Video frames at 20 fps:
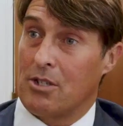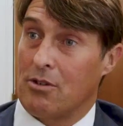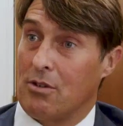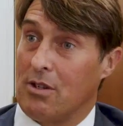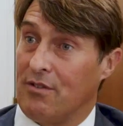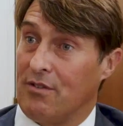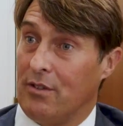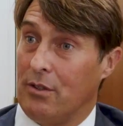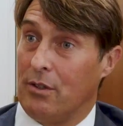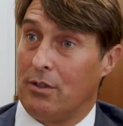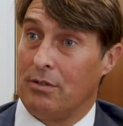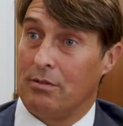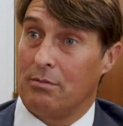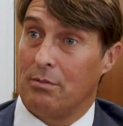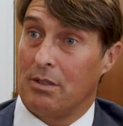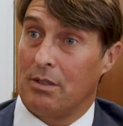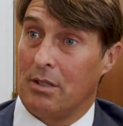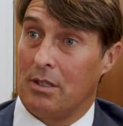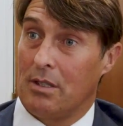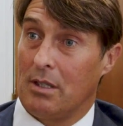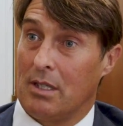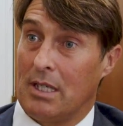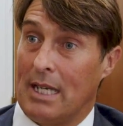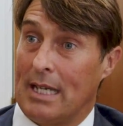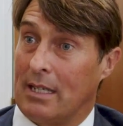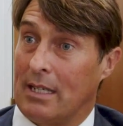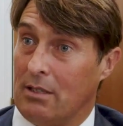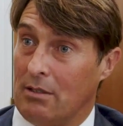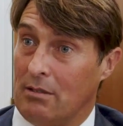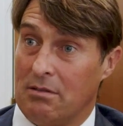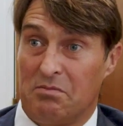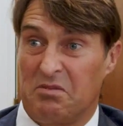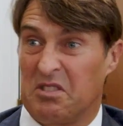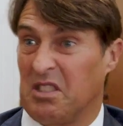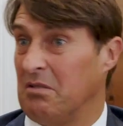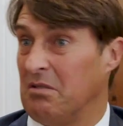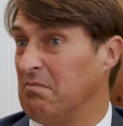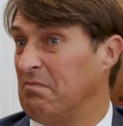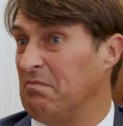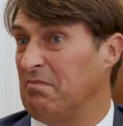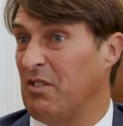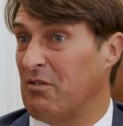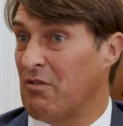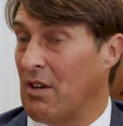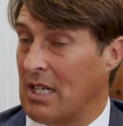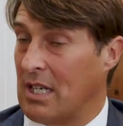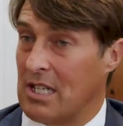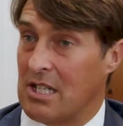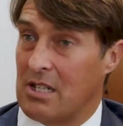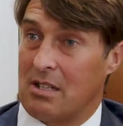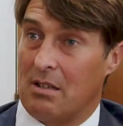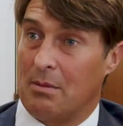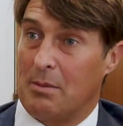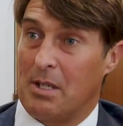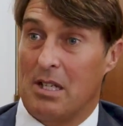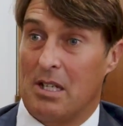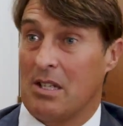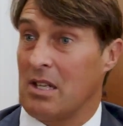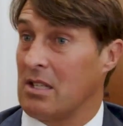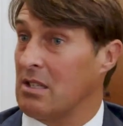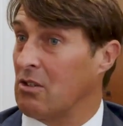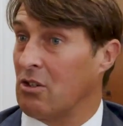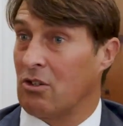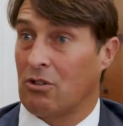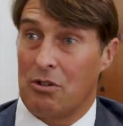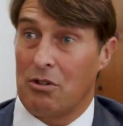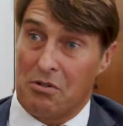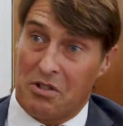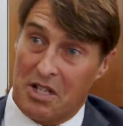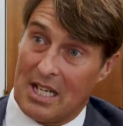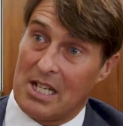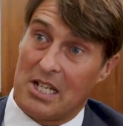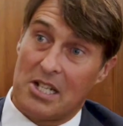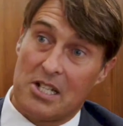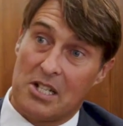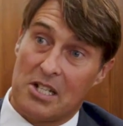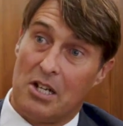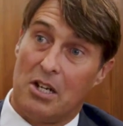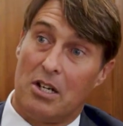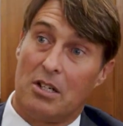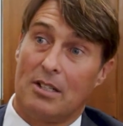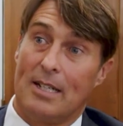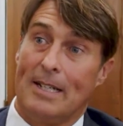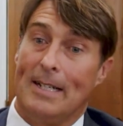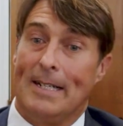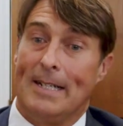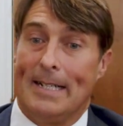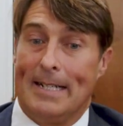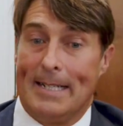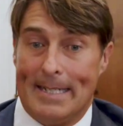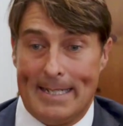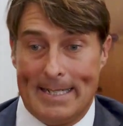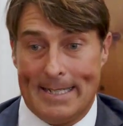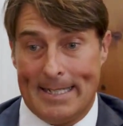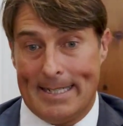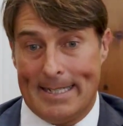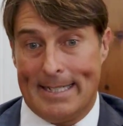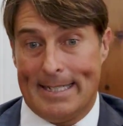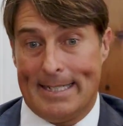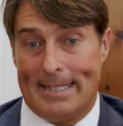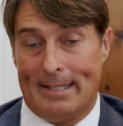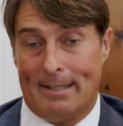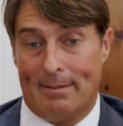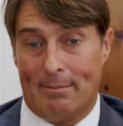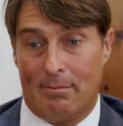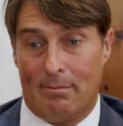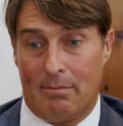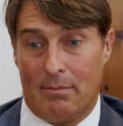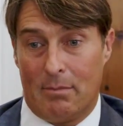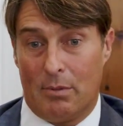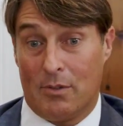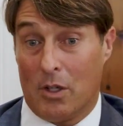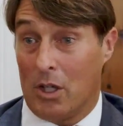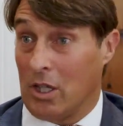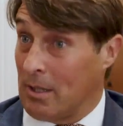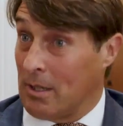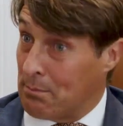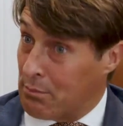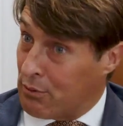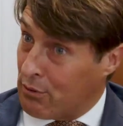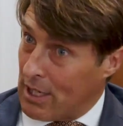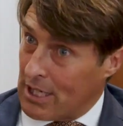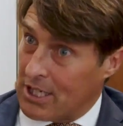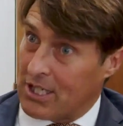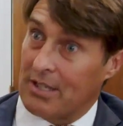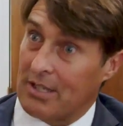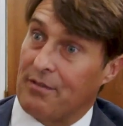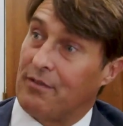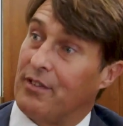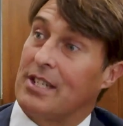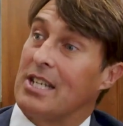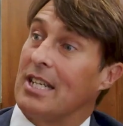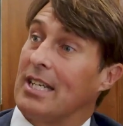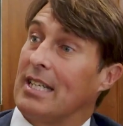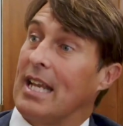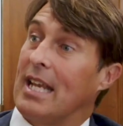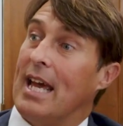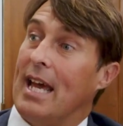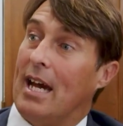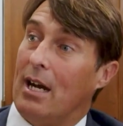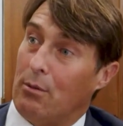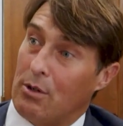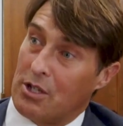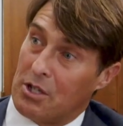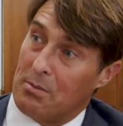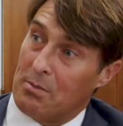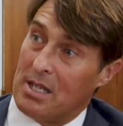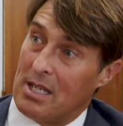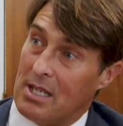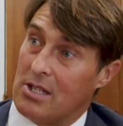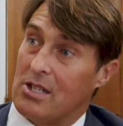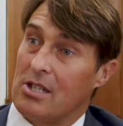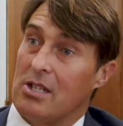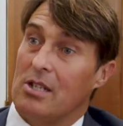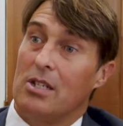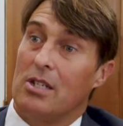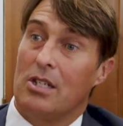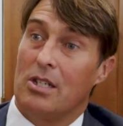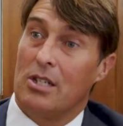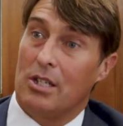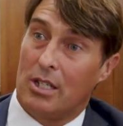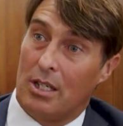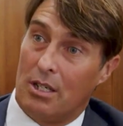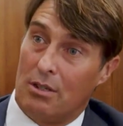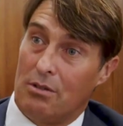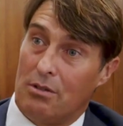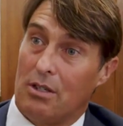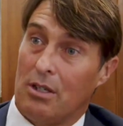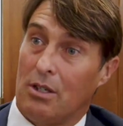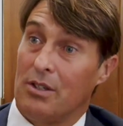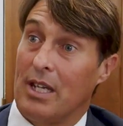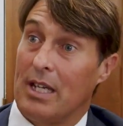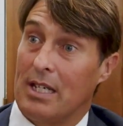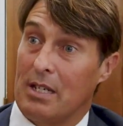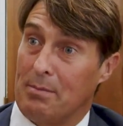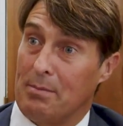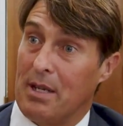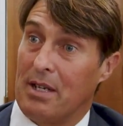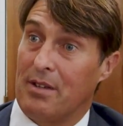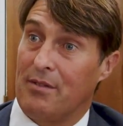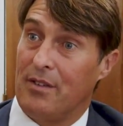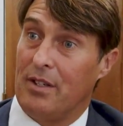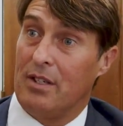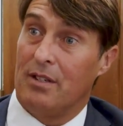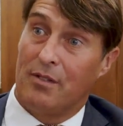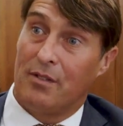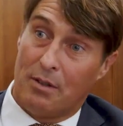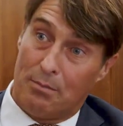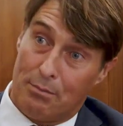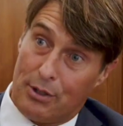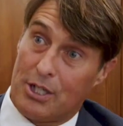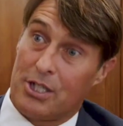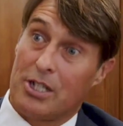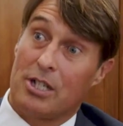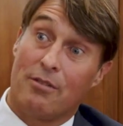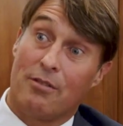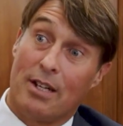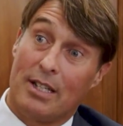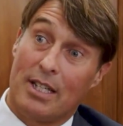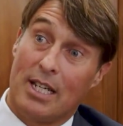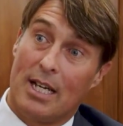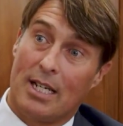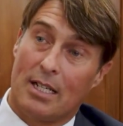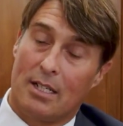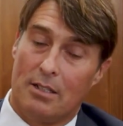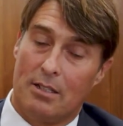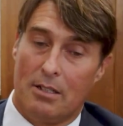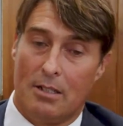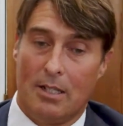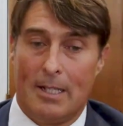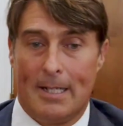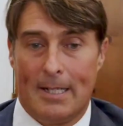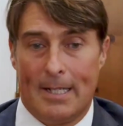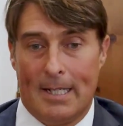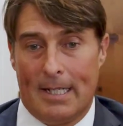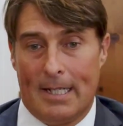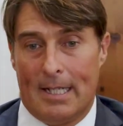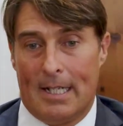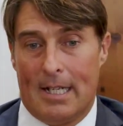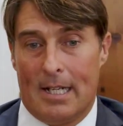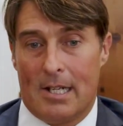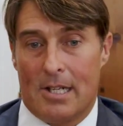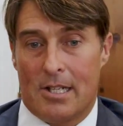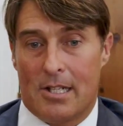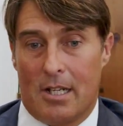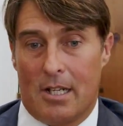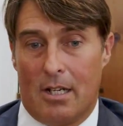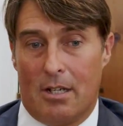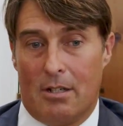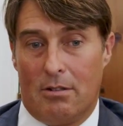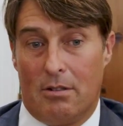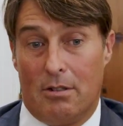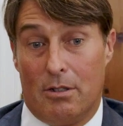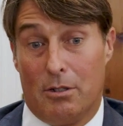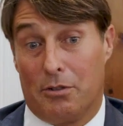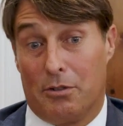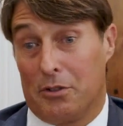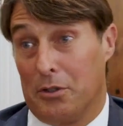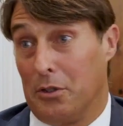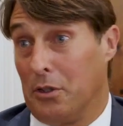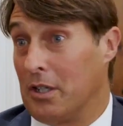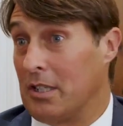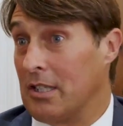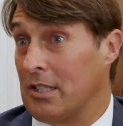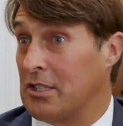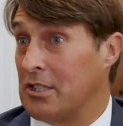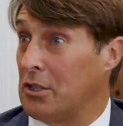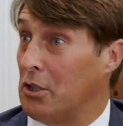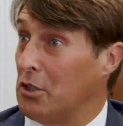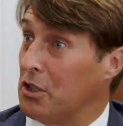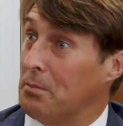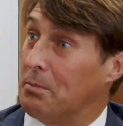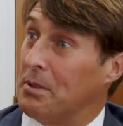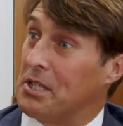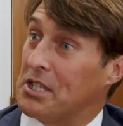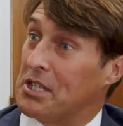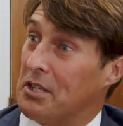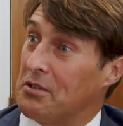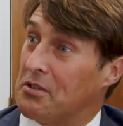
three or four. We've got an ankle, so for runners. I mean, a crew tennis sock. We've got compression fitting now, which means you know you've got the added benefit of compression around the ankle. So who thought a sock could be so